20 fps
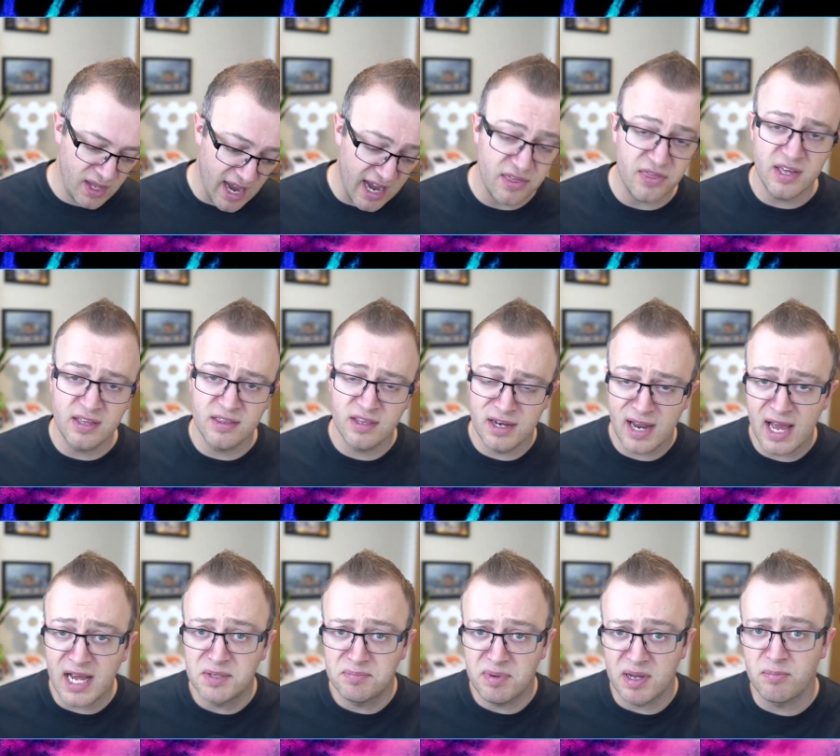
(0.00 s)
I think the
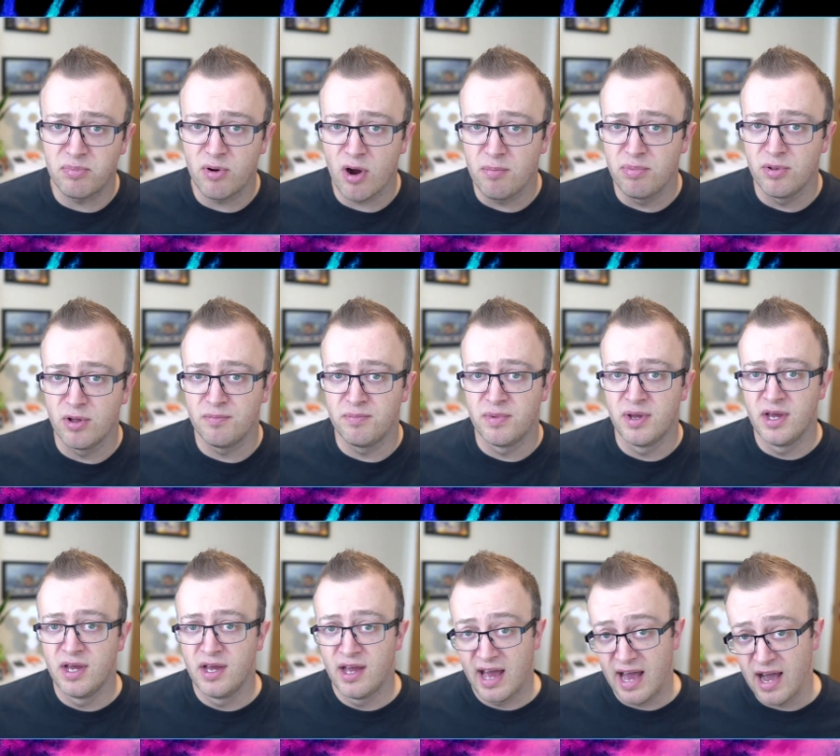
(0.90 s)
next big problem
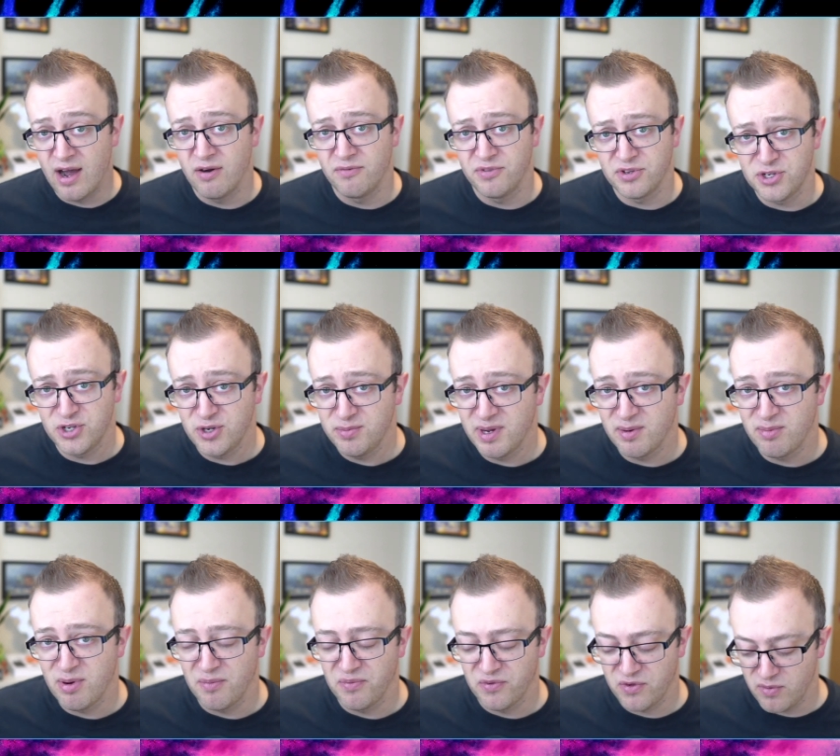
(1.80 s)
out of the 2
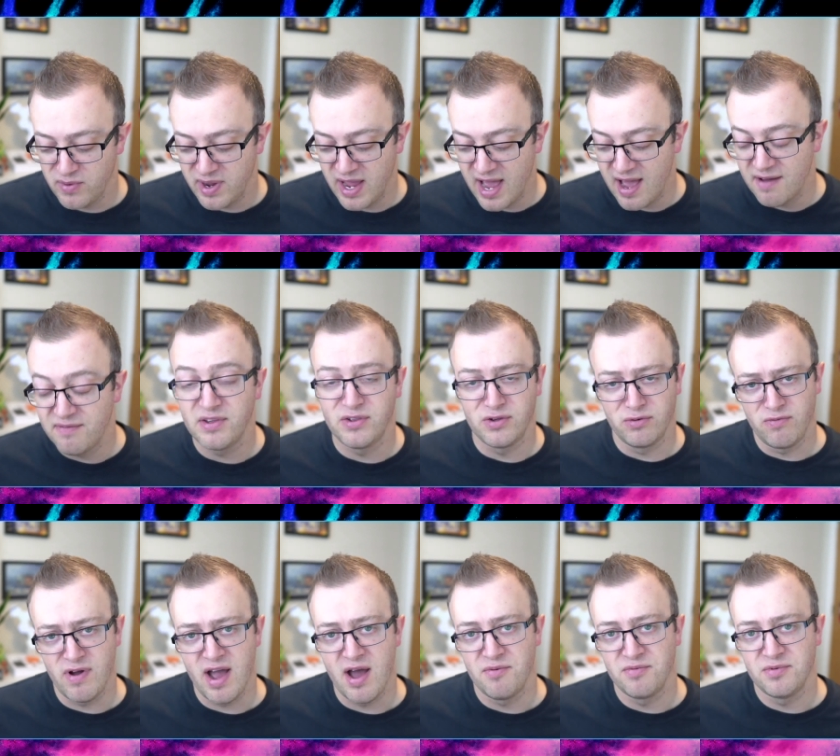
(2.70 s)
big problems that we have is
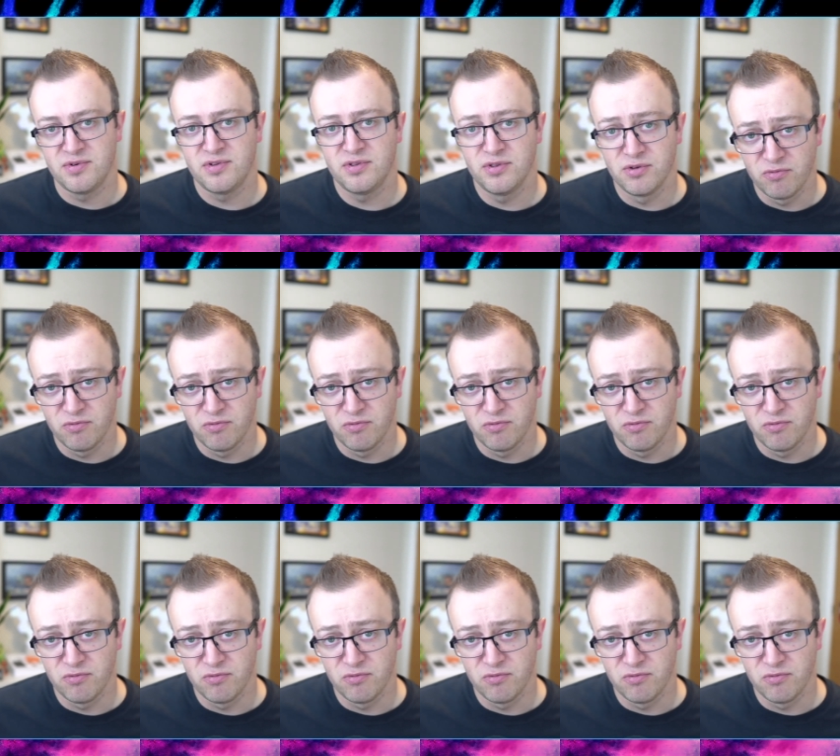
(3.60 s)
around